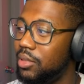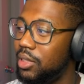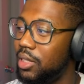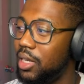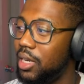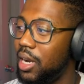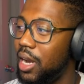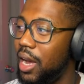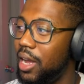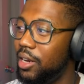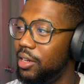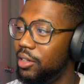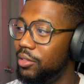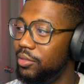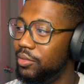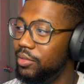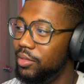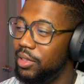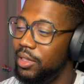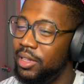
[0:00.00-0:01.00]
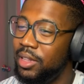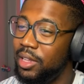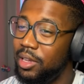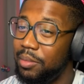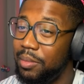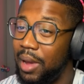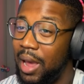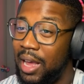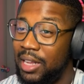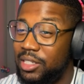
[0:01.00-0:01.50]
kind of
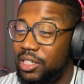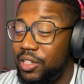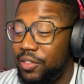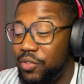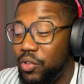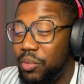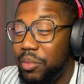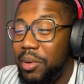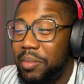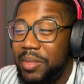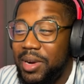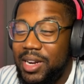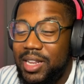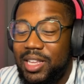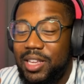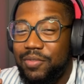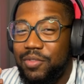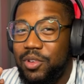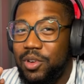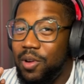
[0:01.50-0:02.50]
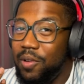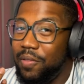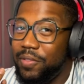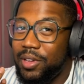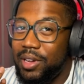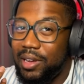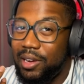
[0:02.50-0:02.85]
them asking for more money if you don't feel like